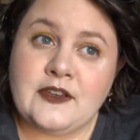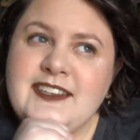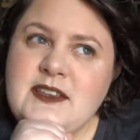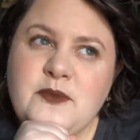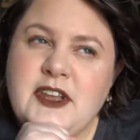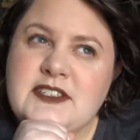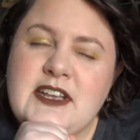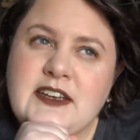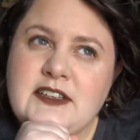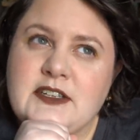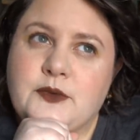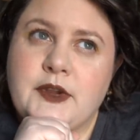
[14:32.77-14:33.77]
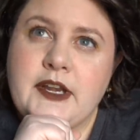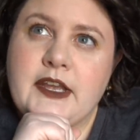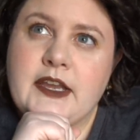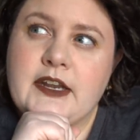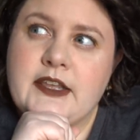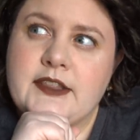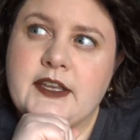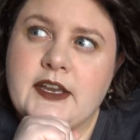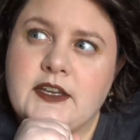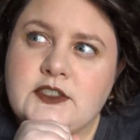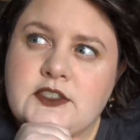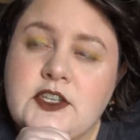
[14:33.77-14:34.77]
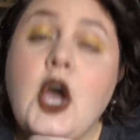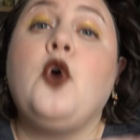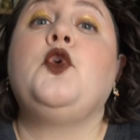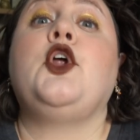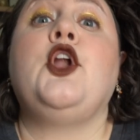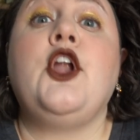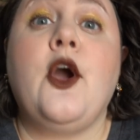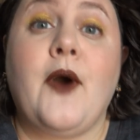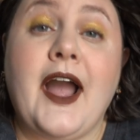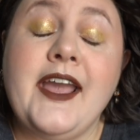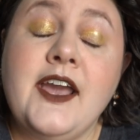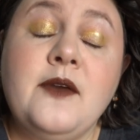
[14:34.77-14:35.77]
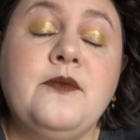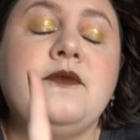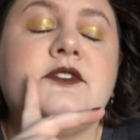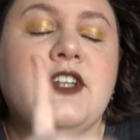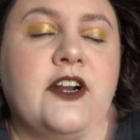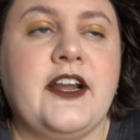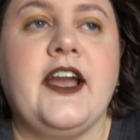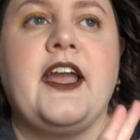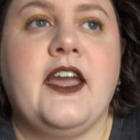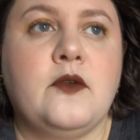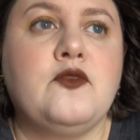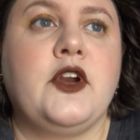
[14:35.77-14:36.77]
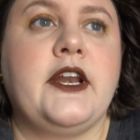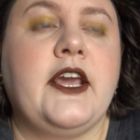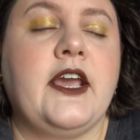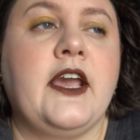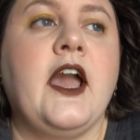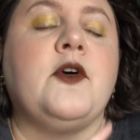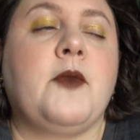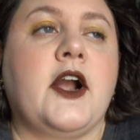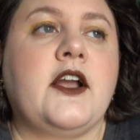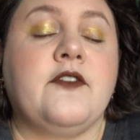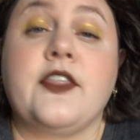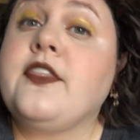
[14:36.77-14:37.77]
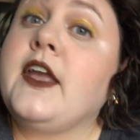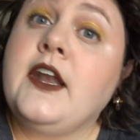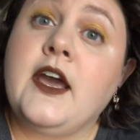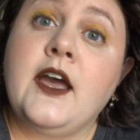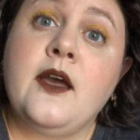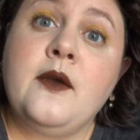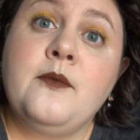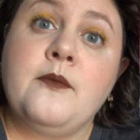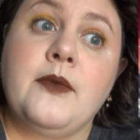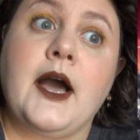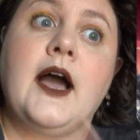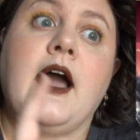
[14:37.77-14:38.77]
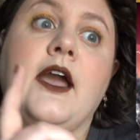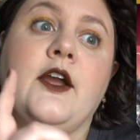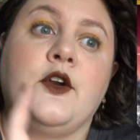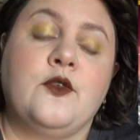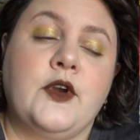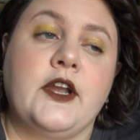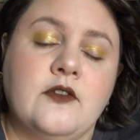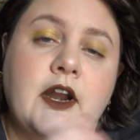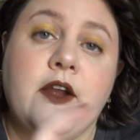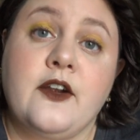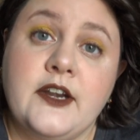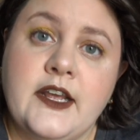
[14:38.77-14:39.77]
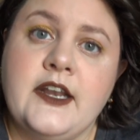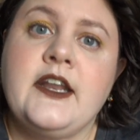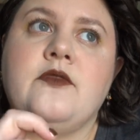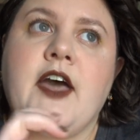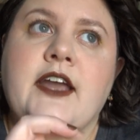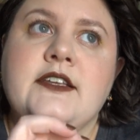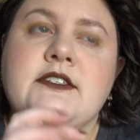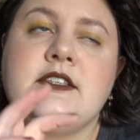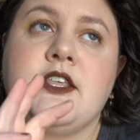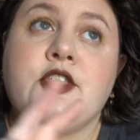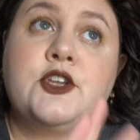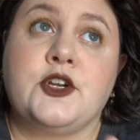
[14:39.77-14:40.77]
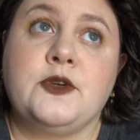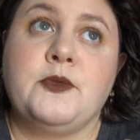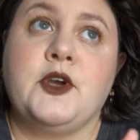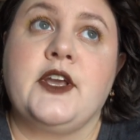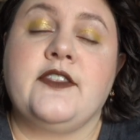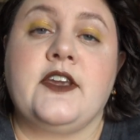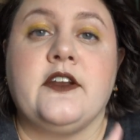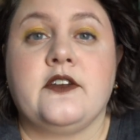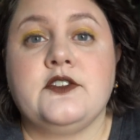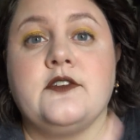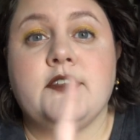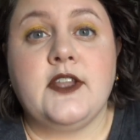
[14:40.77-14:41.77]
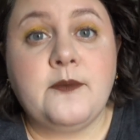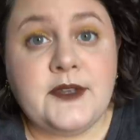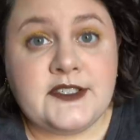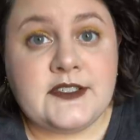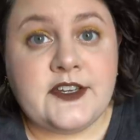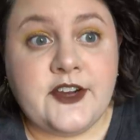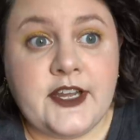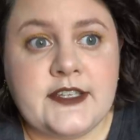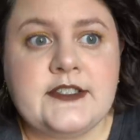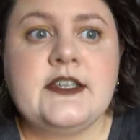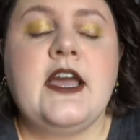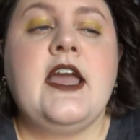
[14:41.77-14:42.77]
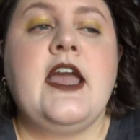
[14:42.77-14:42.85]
I guess I'm not technically reading anything else. Oh, no, I am, sorry, I am reading The Mark of Athena by by Rick Riordan. That is the third book in the Heroes of Olympus series.